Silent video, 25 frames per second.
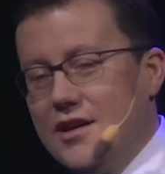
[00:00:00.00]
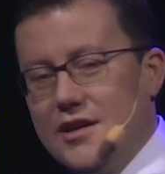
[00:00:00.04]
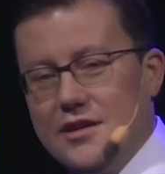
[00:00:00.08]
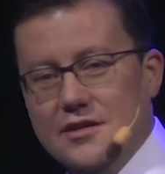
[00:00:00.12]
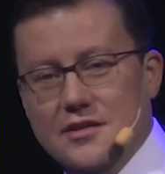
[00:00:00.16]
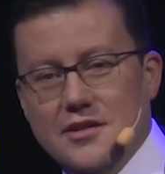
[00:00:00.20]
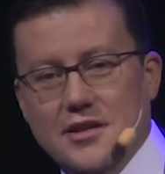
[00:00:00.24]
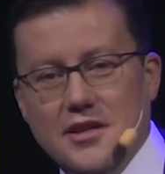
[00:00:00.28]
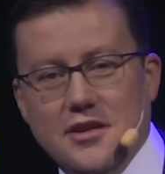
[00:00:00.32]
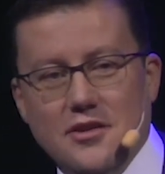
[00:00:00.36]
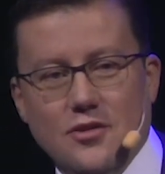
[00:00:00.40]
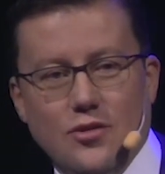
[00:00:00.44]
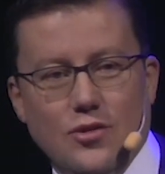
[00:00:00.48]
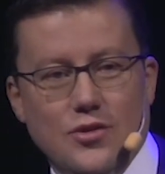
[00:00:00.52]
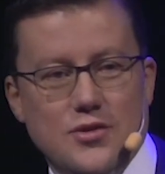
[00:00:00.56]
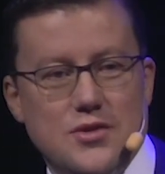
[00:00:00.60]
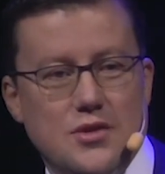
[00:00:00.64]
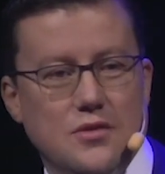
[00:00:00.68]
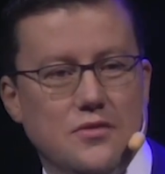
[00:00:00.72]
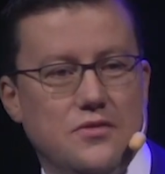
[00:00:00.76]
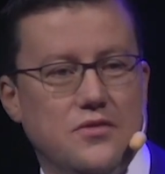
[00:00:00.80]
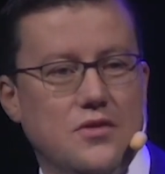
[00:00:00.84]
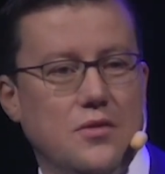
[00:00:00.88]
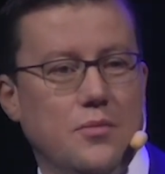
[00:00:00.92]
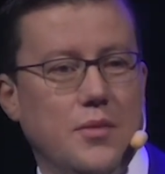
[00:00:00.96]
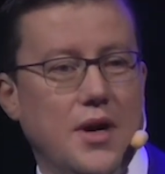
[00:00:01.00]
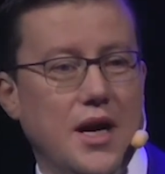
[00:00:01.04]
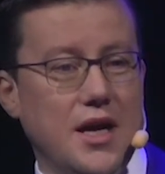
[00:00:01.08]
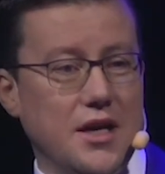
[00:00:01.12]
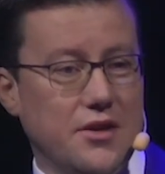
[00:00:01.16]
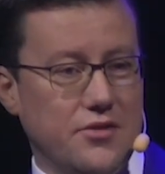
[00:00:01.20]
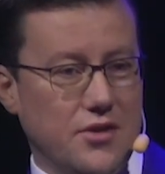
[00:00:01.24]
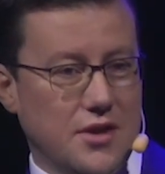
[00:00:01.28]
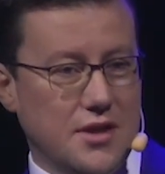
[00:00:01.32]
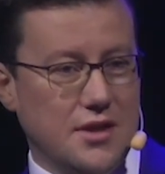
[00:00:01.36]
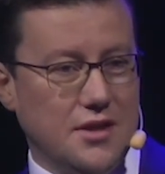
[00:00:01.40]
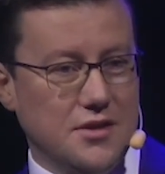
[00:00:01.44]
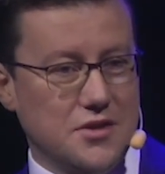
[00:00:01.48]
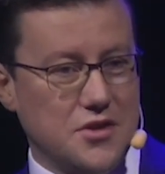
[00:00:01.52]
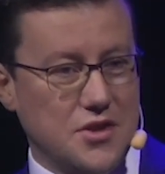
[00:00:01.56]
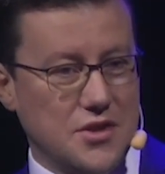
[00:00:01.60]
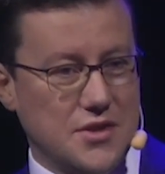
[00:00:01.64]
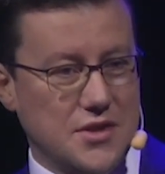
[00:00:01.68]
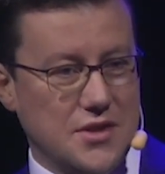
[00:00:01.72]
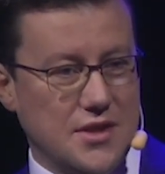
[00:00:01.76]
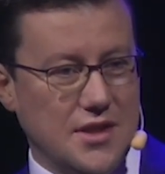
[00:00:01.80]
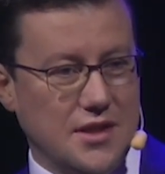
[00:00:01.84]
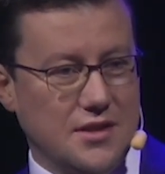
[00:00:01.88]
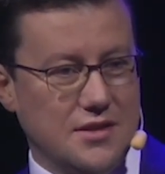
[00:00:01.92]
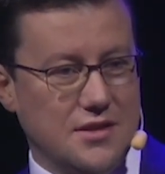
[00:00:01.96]
they also from agriculture
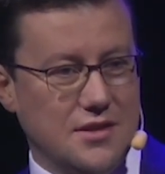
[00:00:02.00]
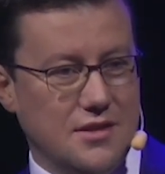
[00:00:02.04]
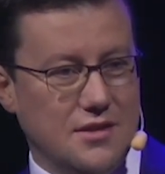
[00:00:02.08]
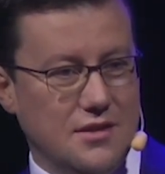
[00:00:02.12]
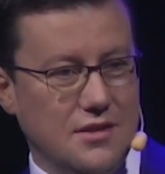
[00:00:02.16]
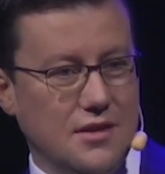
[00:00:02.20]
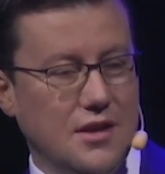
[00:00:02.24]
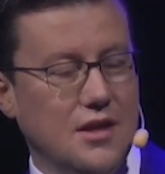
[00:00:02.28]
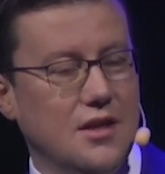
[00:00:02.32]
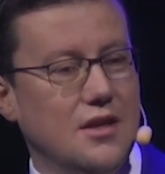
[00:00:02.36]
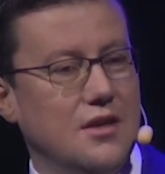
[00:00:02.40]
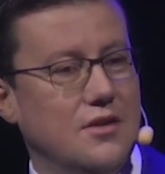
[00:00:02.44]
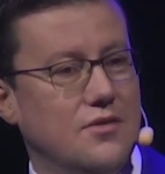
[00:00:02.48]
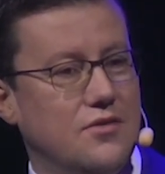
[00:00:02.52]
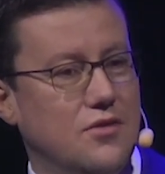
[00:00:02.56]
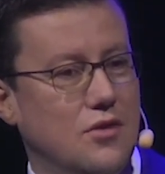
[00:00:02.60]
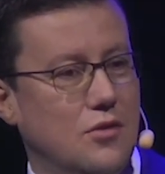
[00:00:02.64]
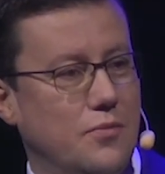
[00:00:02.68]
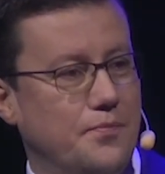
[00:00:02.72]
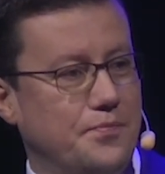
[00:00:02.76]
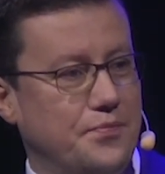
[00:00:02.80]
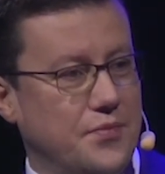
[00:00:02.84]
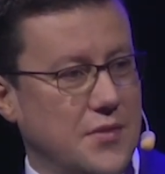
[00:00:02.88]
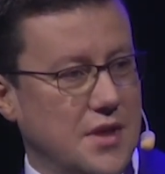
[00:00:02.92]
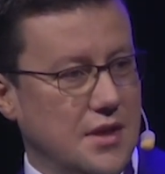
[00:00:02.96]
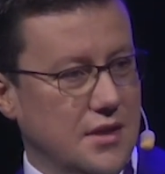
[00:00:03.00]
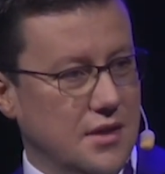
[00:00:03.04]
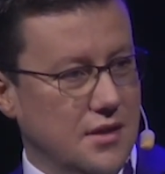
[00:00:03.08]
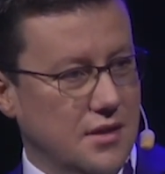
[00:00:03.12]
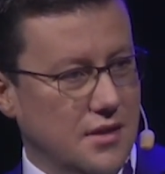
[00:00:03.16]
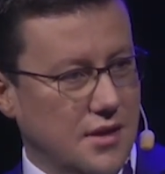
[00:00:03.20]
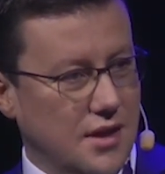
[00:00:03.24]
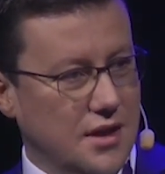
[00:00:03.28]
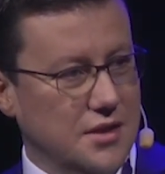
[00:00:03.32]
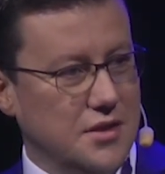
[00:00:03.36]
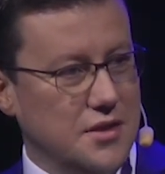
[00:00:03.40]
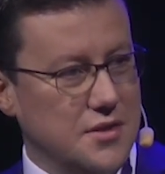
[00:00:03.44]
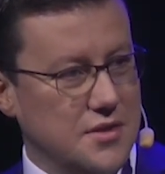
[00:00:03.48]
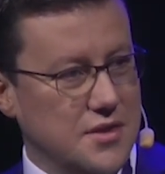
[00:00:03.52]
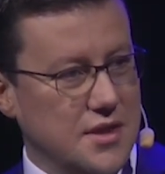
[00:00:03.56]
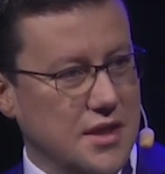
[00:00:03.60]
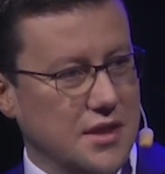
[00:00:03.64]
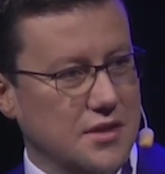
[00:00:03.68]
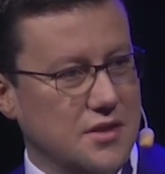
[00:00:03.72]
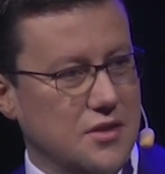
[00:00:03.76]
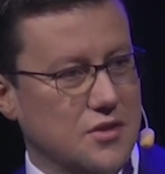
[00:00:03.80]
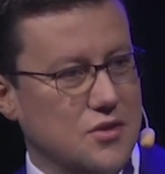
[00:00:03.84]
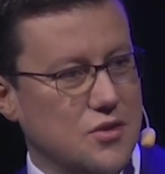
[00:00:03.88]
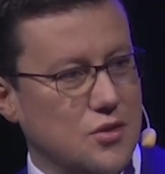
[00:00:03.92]
sector, from other sectors.